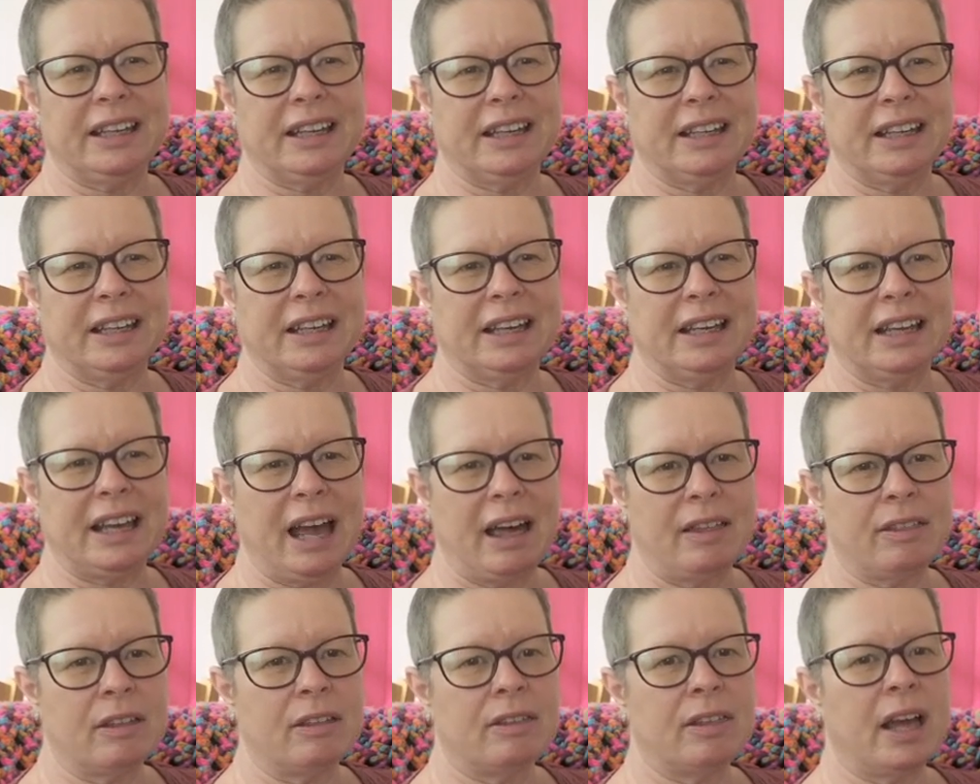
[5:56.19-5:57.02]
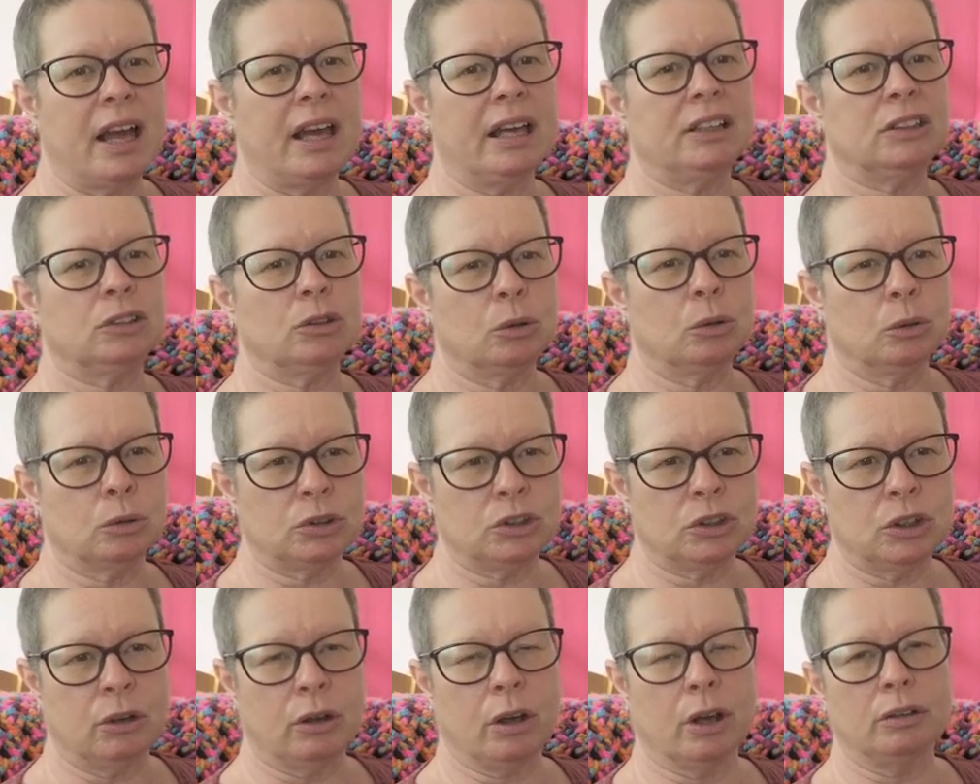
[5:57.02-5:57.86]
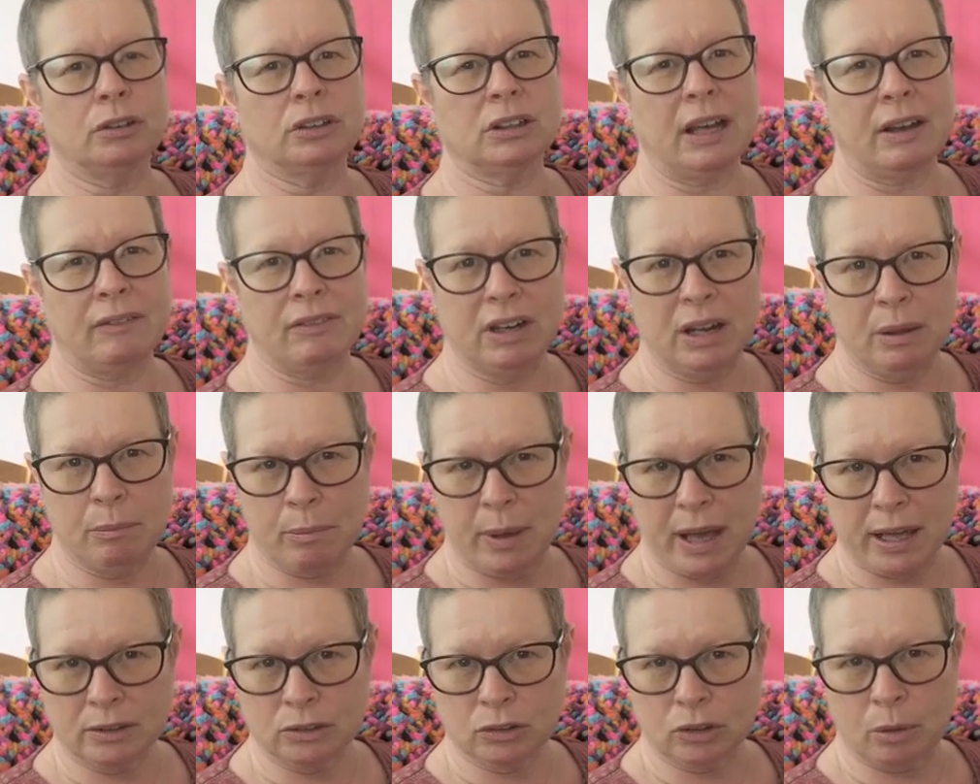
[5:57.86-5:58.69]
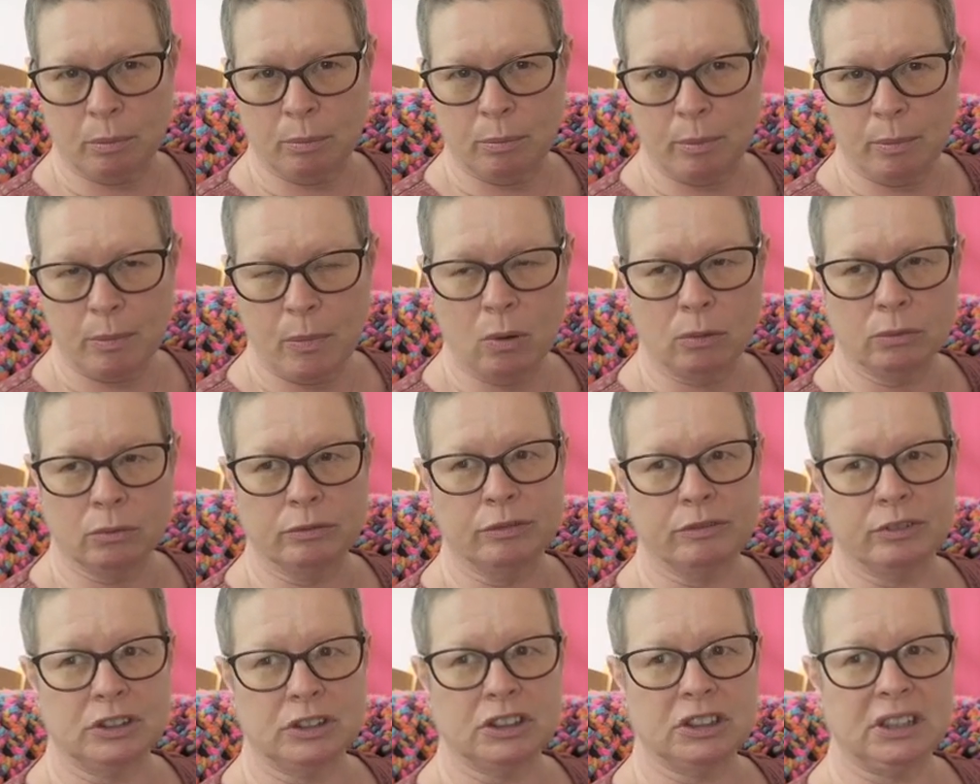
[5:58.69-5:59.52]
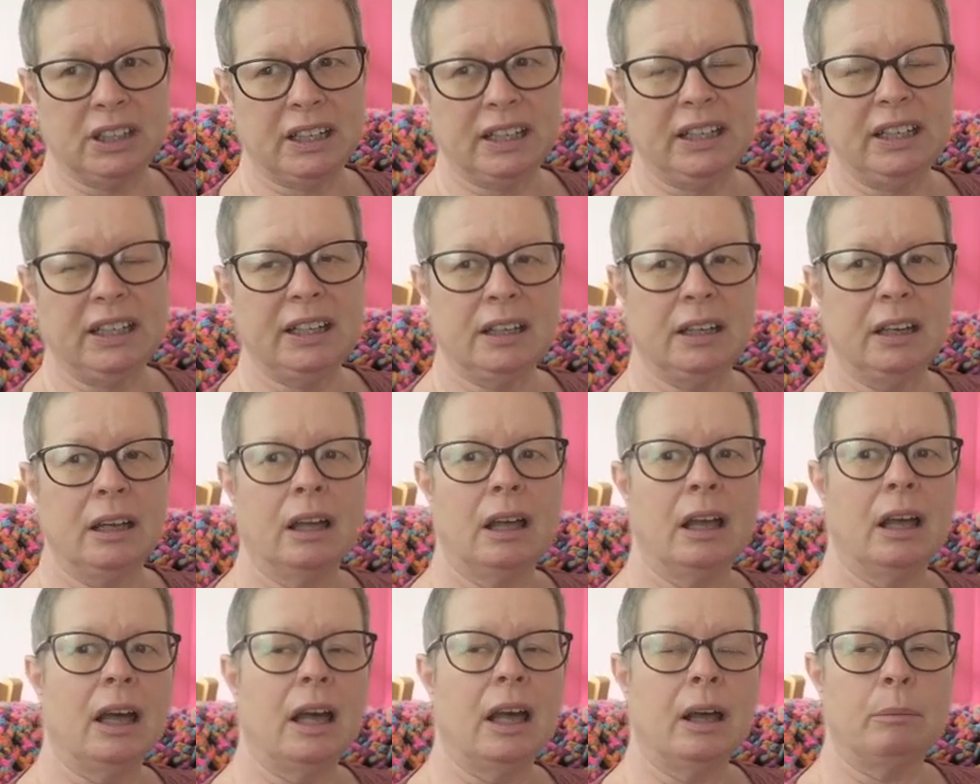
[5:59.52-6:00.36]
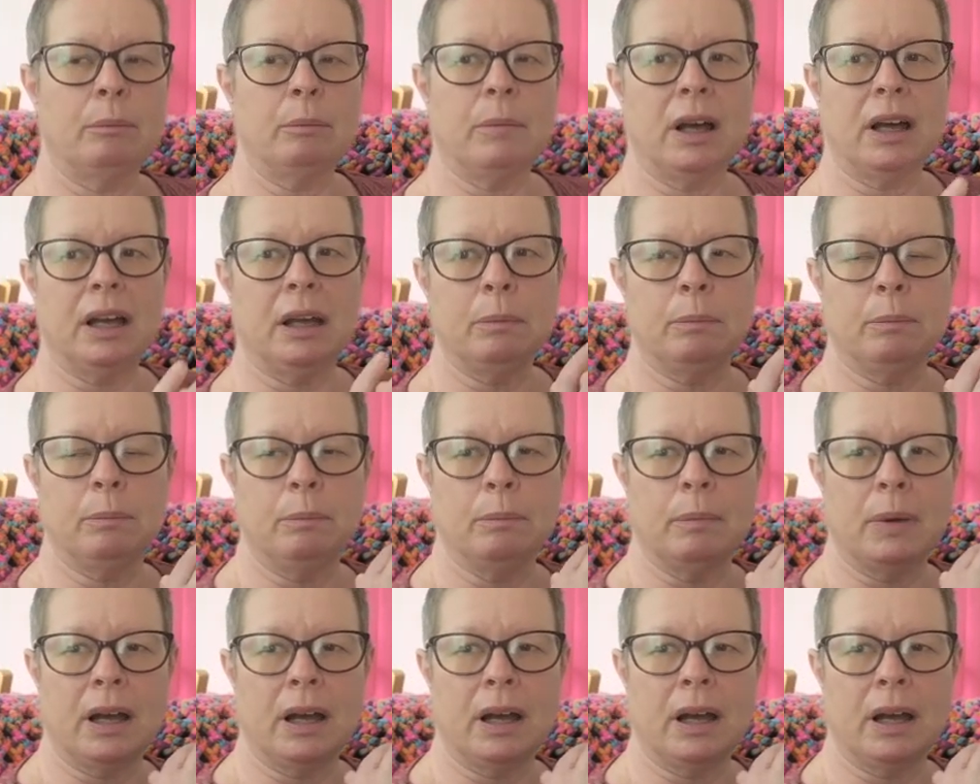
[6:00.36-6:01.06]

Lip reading: can gather, that is also going to have an impact on fatigue and my